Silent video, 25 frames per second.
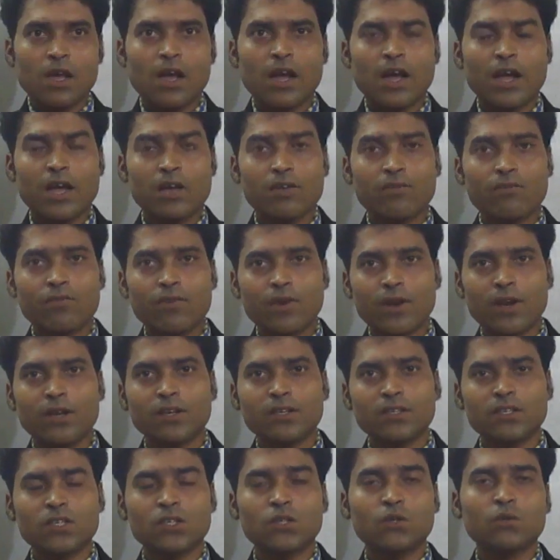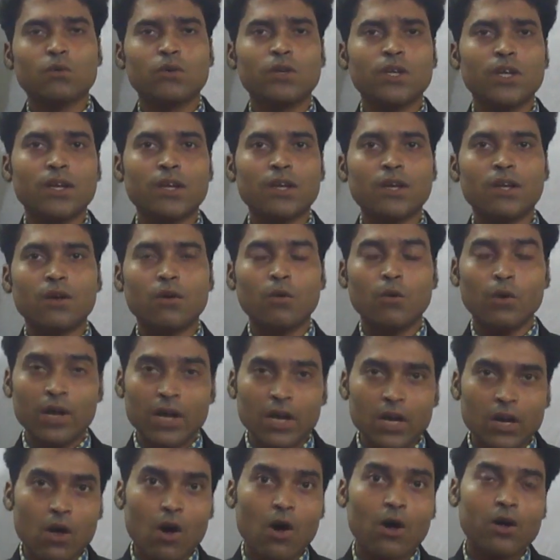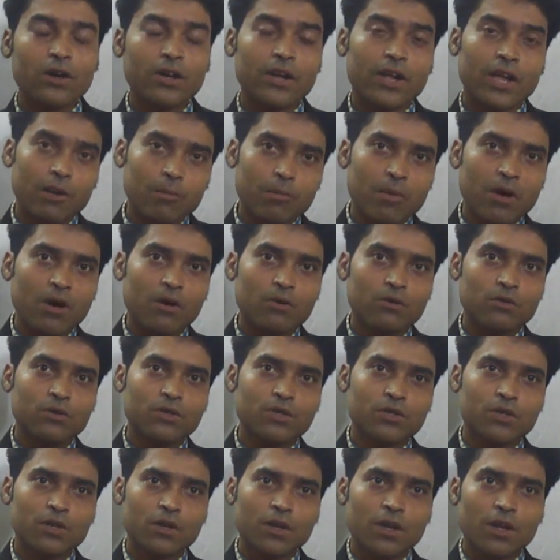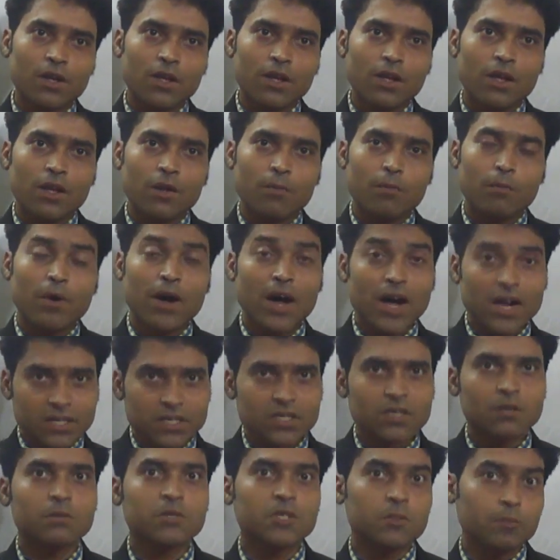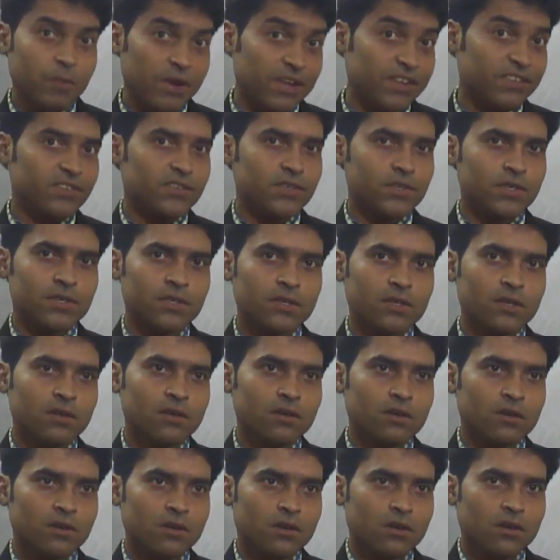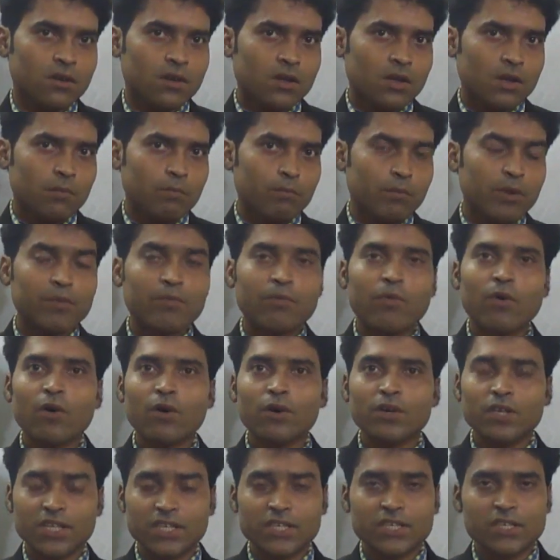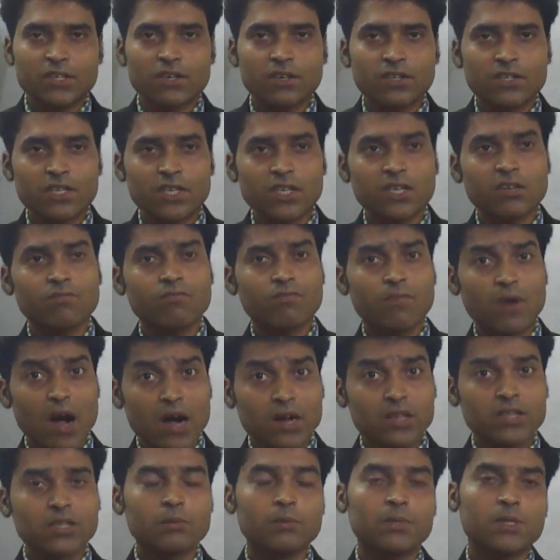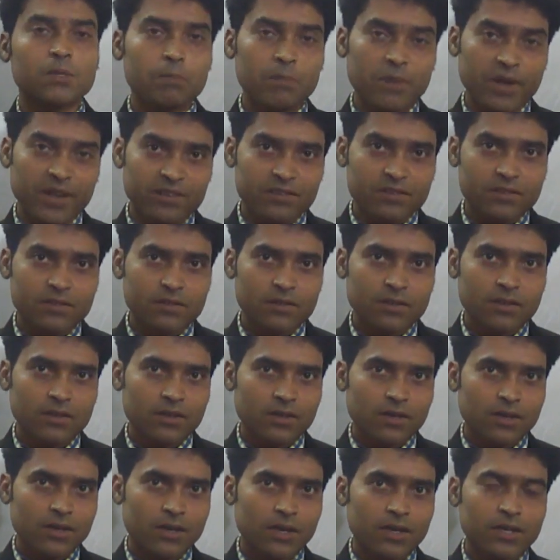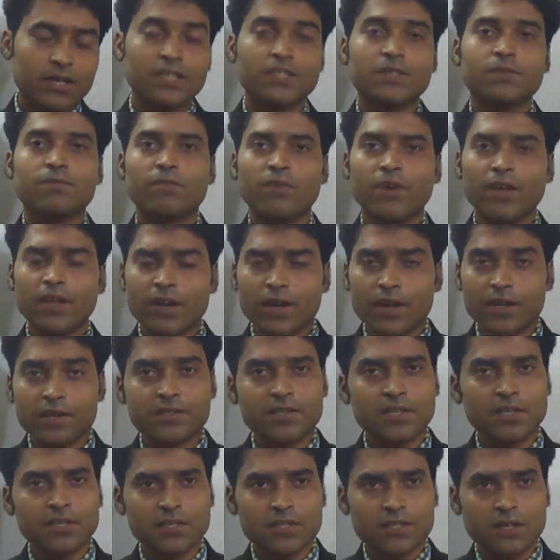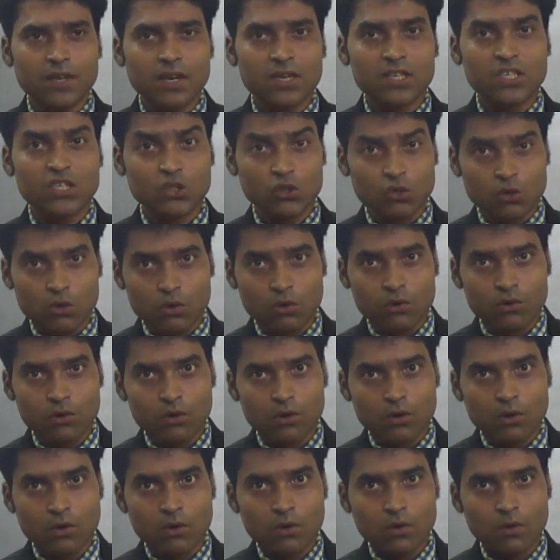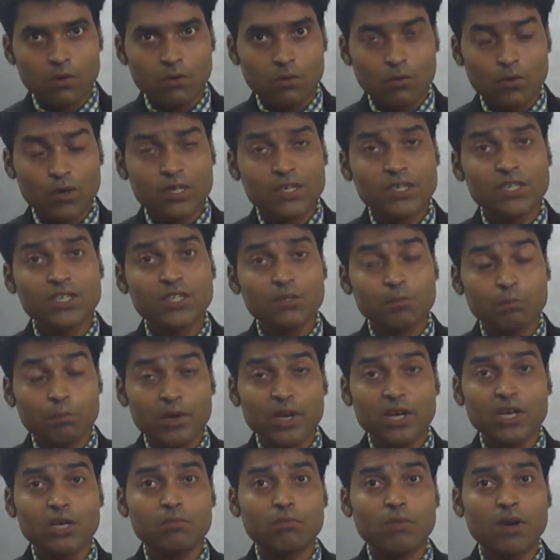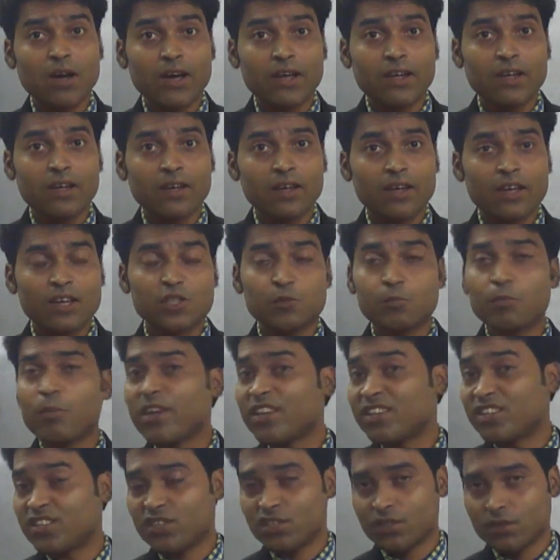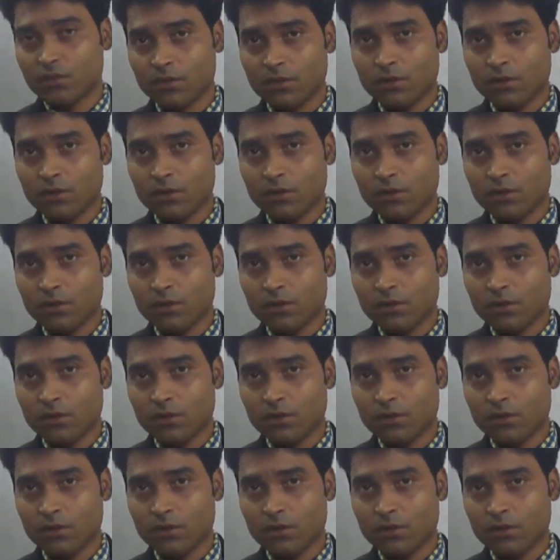Hi friends, today we'll learn about parts of speech. Before discussing parts of speech, it is very essential to know what is meant by a speech.